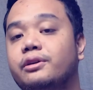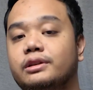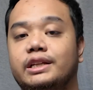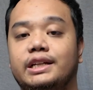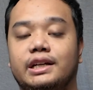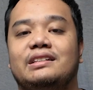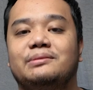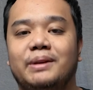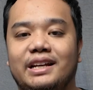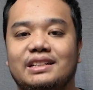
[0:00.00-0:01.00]
currently.
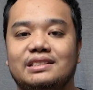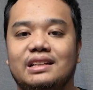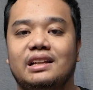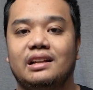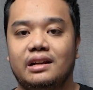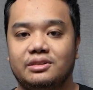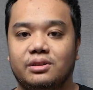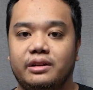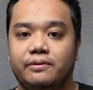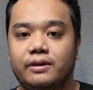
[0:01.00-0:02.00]
This means that it has
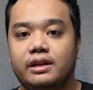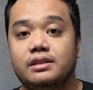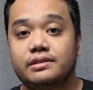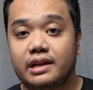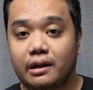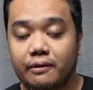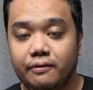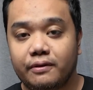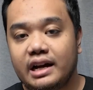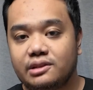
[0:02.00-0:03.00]
solidified
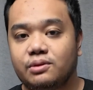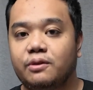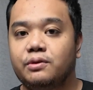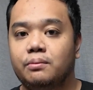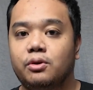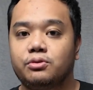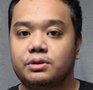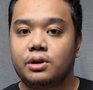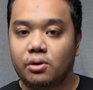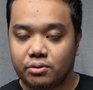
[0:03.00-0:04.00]
itself as one of the most
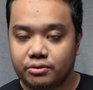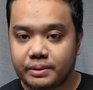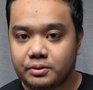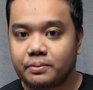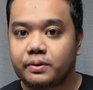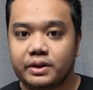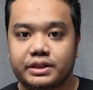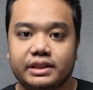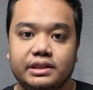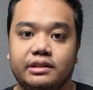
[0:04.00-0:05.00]
known crypto
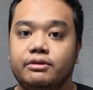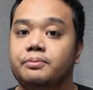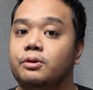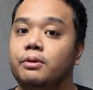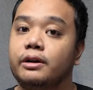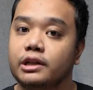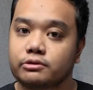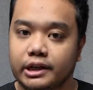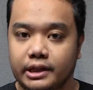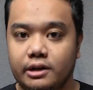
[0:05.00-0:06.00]
projects in the crypto
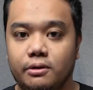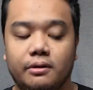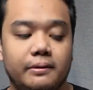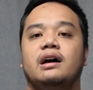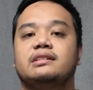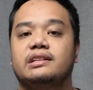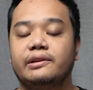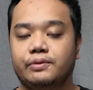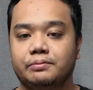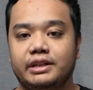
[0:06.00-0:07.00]
market right now.
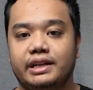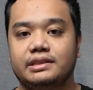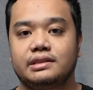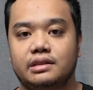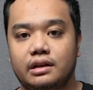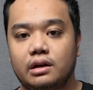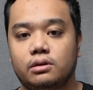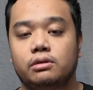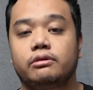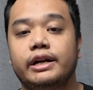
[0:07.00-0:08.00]
Aside from this, there
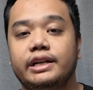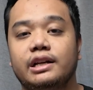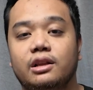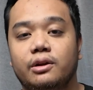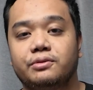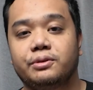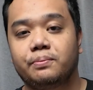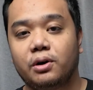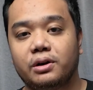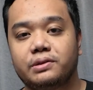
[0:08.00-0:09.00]
are already a lot of
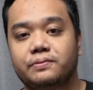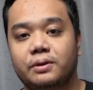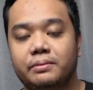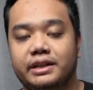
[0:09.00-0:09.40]
supports from